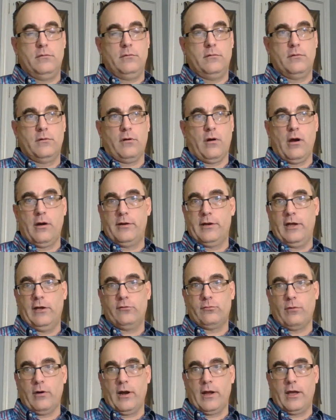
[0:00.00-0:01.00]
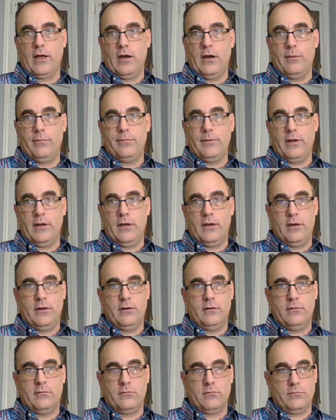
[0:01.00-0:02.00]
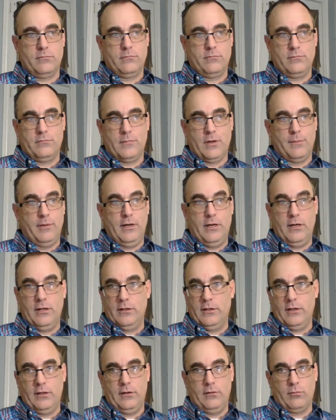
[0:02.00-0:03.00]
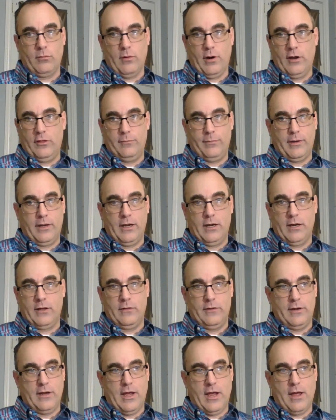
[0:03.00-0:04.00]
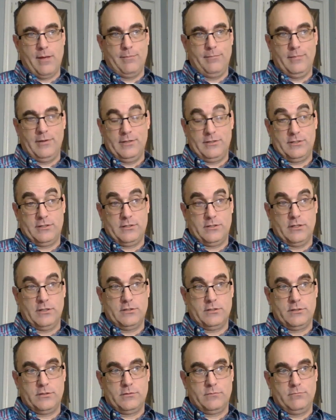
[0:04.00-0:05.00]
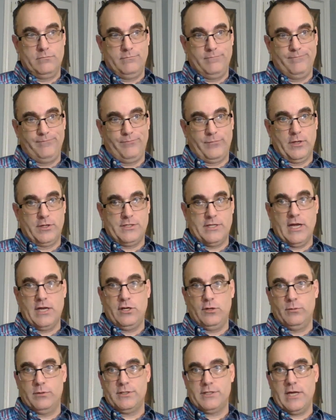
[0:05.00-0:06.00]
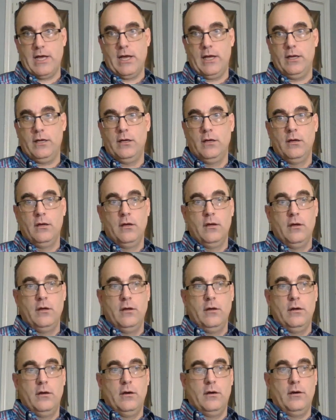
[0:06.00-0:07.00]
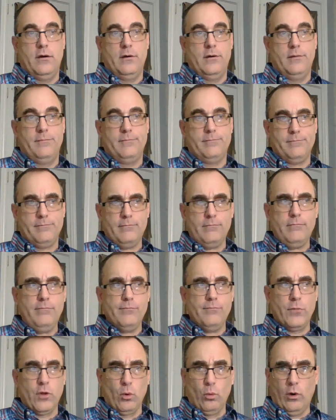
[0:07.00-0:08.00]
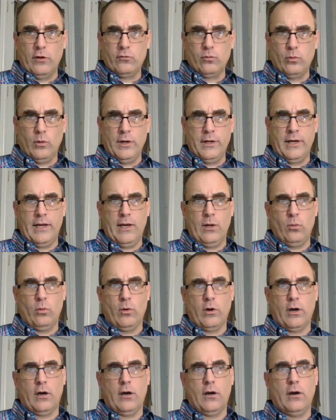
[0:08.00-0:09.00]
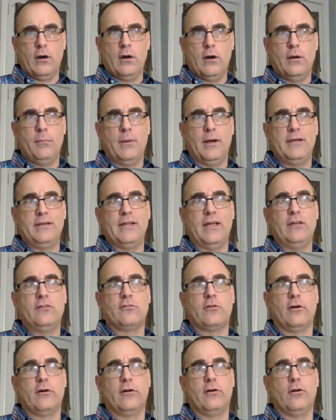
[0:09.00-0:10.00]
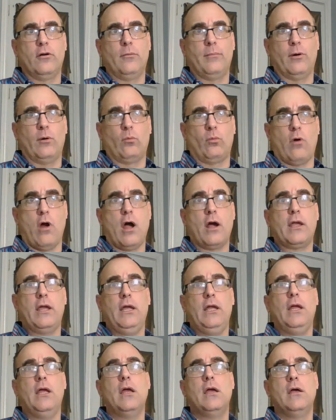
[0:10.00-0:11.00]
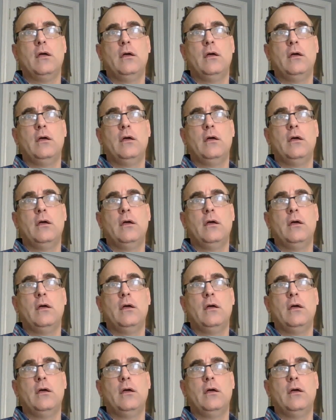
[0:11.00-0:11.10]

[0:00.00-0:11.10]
there are days where I get up and immediately right at the beginning of the day, I'm, it's it's a tenuous day. Um, there was one day where my day started out a bit rocky.